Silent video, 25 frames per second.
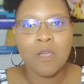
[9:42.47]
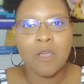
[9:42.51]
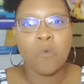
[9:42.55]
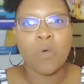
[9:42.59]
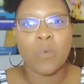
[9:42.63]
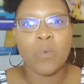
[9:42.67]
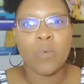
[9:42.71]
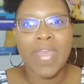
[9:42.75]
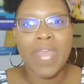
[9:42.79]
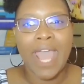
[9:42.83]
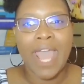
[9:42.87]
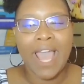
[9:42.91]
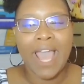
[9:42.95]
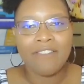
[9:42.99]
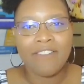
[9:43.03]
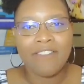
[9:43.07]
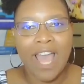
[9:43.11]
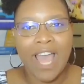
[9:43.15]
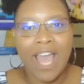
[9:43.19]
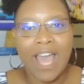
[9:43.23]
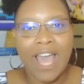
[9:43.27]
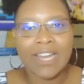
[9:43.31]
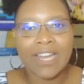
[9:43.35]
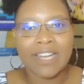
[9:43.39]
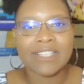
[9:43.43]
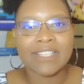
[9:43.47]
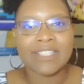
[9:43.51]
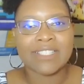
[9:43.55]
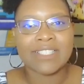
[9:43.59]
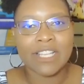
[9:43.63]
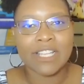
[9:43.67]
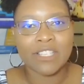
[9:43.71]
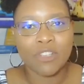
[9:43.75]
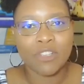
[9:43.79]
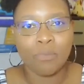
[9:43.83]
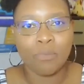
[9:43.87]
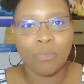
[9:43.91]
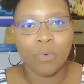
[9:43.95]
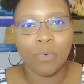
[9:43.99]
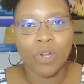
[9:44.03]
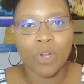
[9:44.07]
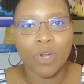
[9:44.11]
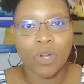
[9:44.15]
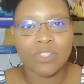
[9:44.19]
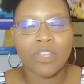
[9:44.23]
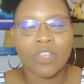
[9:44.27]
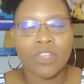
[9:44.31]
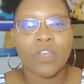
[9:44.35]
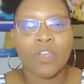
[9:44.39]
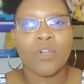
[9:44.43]
What we have had is dental
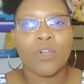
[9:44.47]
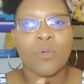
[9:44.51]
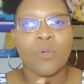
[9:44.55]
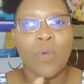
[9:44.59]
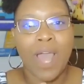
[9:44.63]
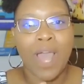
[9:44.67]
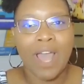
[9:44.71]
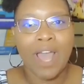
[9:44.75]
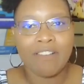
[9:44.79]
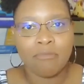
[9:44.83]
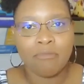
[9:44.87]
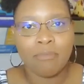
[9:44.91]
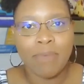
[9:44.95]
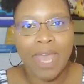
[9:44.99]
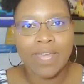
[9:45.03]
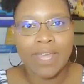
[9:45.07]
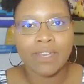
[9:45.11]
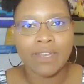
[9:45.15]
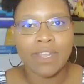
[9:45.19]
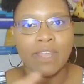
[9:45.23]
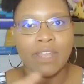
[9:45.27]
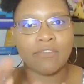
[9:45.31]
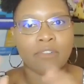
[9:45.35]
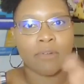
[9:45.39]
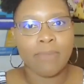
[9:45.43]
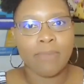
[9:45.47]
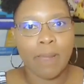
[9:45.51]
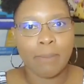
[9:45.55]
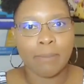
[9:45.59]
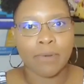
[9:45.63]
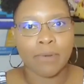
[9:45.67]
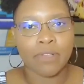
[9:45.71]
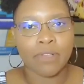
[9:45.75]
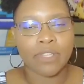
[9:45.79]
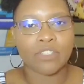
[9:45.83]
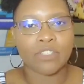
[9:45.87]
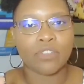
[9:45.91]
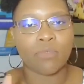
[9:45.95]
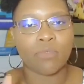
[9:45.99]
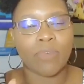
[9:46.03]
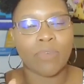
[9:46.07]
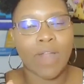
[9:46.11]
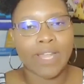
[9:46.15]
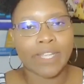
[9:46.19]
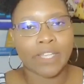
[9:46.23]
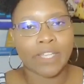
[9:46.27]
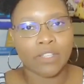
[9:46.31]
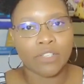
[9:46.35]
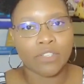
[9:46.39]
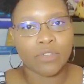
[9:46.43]
boards who have met, and remember, these are
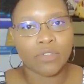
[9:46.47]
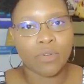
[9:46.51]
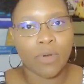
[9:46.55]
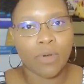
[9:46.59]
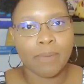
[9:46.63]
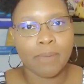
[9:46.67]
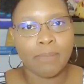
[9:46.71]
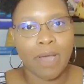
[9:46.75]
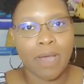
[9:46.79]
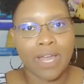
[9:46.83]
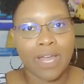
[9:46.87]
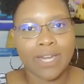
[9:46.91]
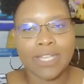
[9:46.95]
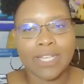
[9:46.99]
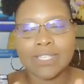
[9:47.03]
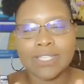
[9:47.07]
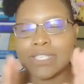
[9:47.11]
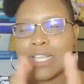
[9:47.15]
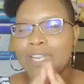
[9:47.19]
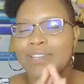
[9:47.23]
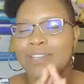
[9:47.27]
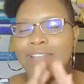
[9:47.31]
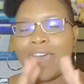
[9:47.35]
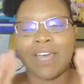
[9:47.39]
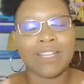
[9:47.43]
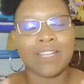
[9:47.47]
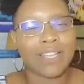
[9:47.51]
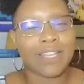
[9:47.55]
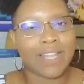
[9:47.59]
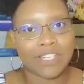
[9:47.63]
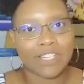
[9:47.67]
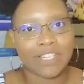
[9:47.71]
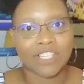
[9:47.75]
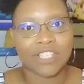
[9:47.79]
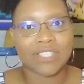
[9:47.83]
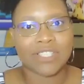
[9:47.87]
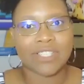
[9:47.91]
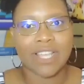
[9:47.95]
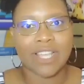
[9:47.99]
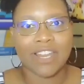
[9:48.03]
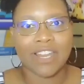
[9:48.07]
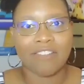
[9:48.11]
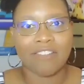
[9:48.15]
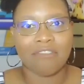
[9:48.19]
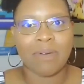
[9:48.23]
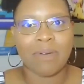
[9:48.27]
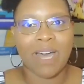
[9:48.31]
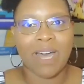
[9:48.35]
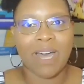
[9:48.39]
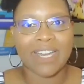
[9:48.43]
regulatory bodies, not
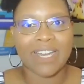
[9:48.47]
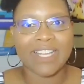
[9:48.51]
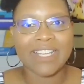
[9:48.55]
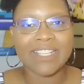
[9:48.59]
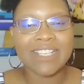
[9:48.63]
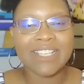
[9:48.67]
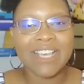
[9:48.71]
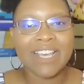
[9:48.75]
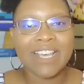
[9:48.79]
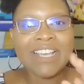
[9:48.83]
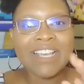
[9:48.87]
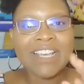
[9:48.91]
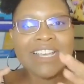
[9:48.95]
legislative bodies.